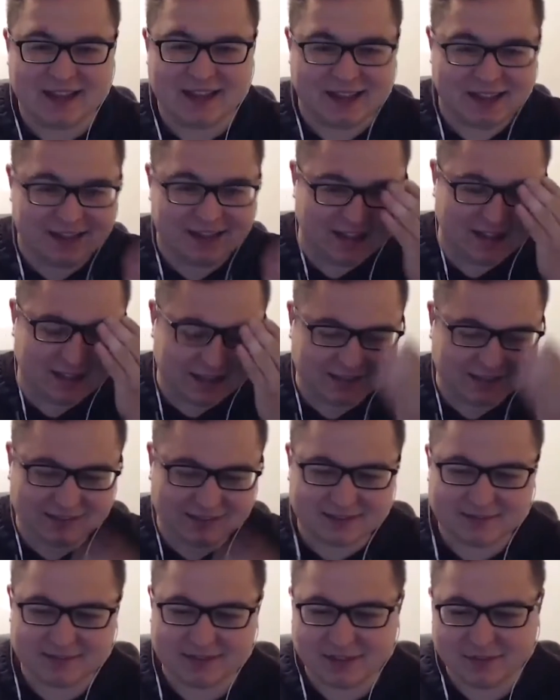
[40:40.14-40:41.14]
he gets
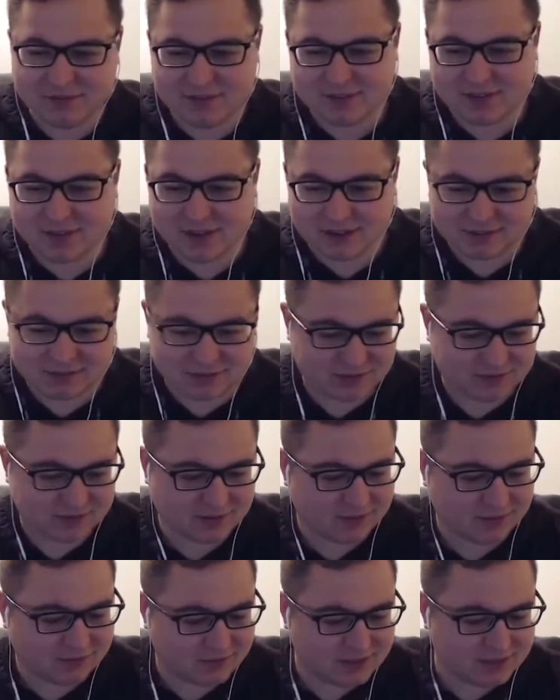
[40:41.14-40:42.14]
himself into all sorts
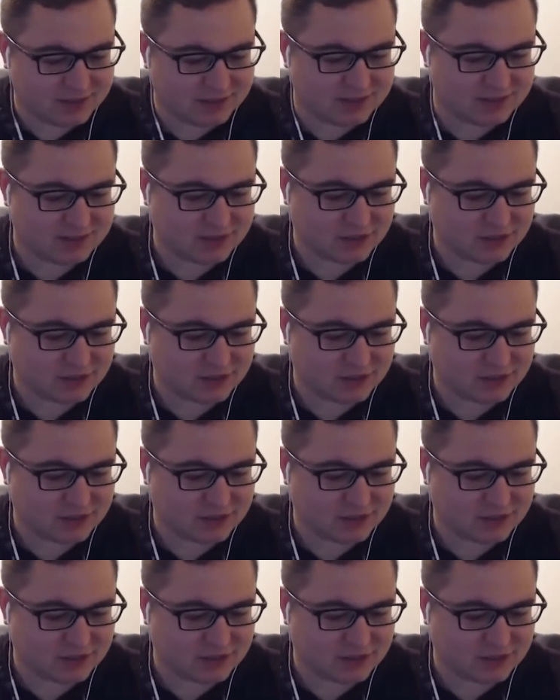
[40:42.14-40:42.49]
of